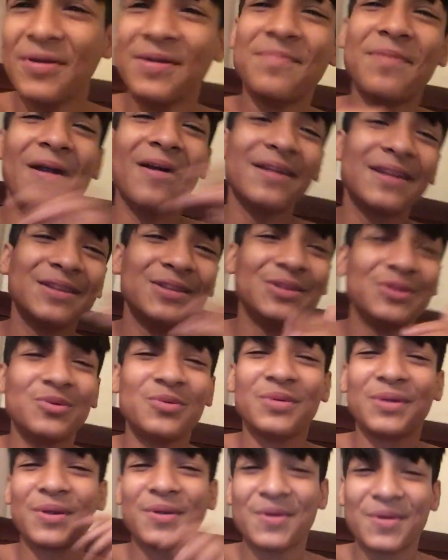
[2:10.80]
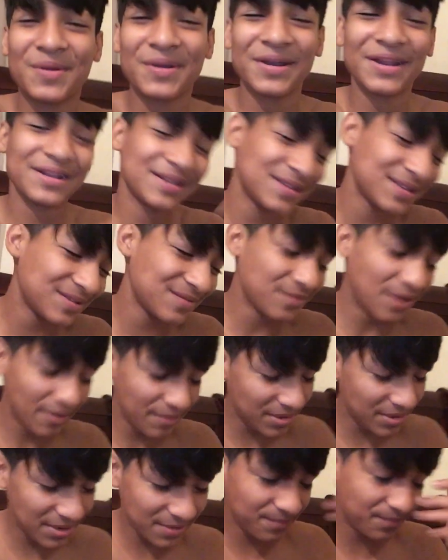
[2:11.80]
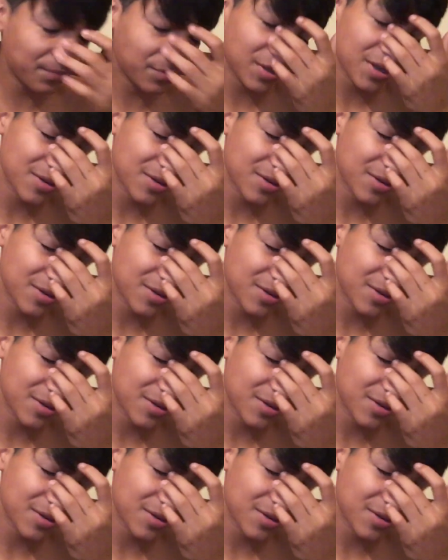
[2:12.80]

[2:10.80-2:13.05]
we're probably gonna do recording i mean